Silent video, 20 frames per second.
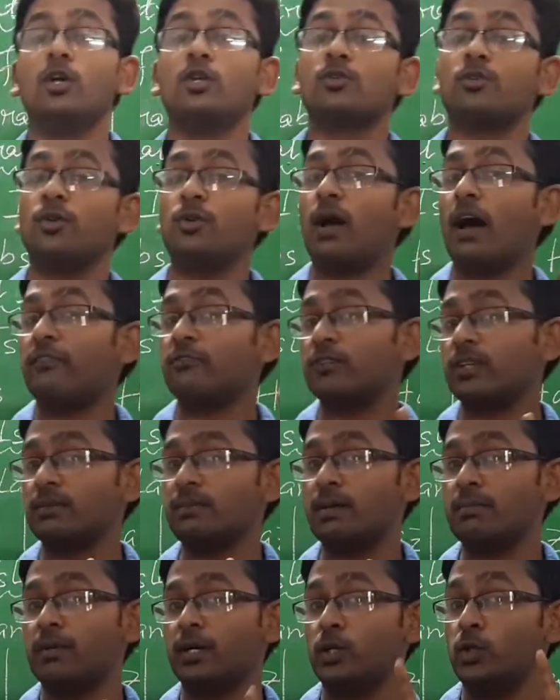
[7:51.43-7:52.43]
So you have to
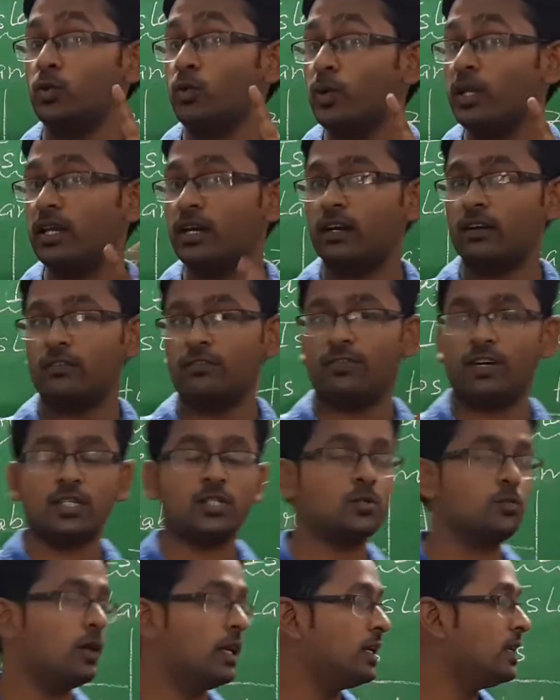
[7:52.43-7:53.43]
remember 2 years.
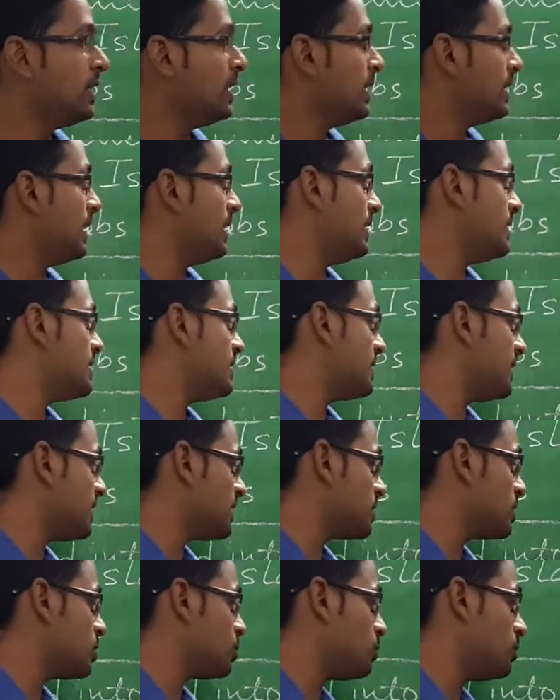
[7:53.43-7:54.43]
First one, that is
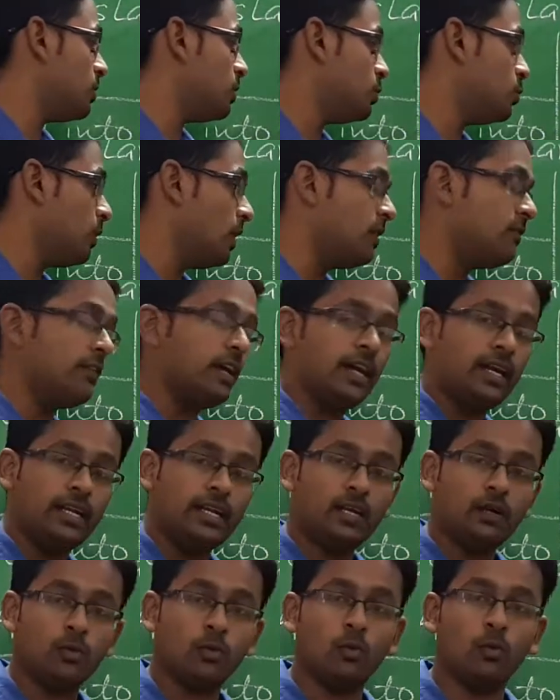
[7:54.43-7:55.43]
612
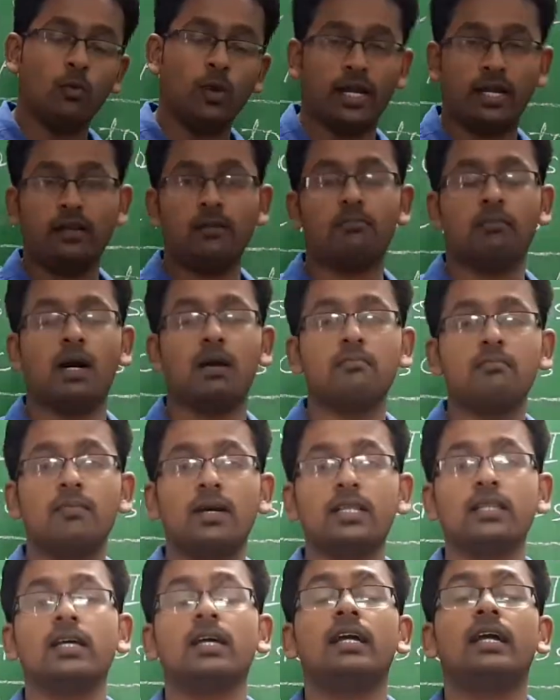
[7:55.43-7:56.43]
AD, when
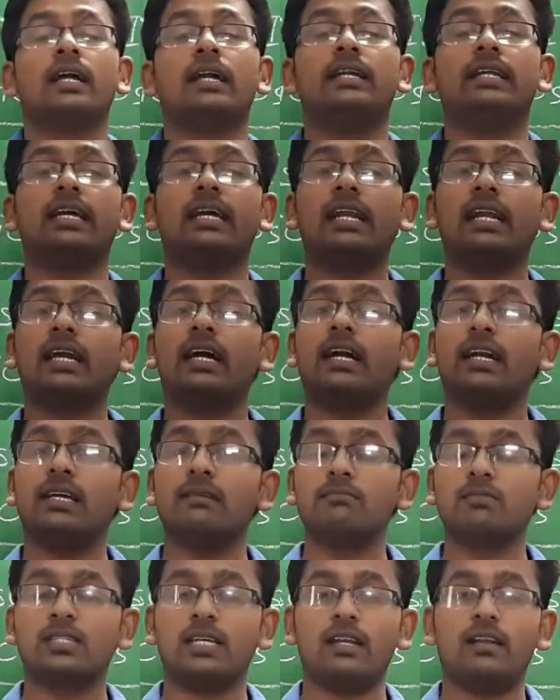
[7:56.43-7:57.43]
Muhammad declared
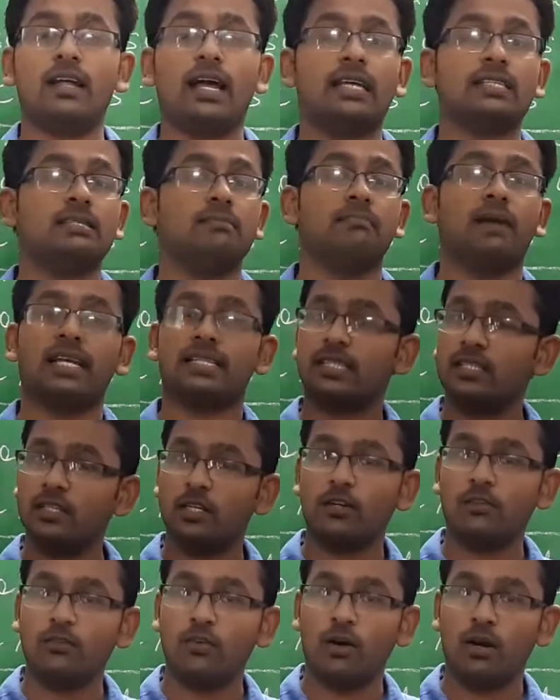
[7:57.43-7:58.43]
himself as the
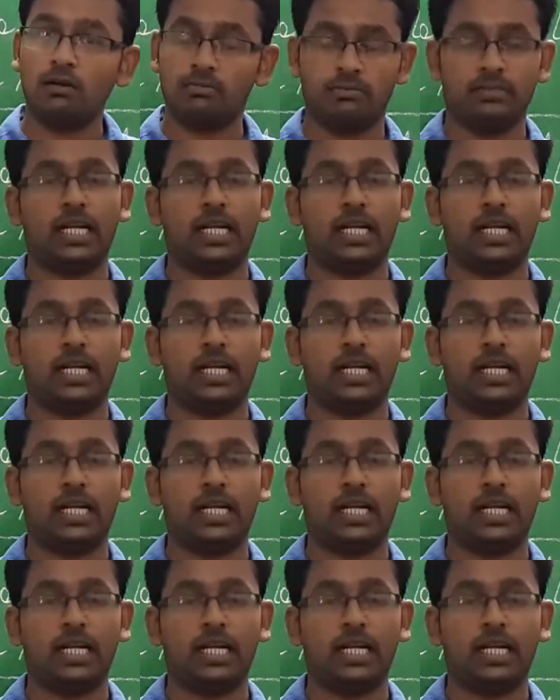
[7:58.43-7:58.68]
messenger of God.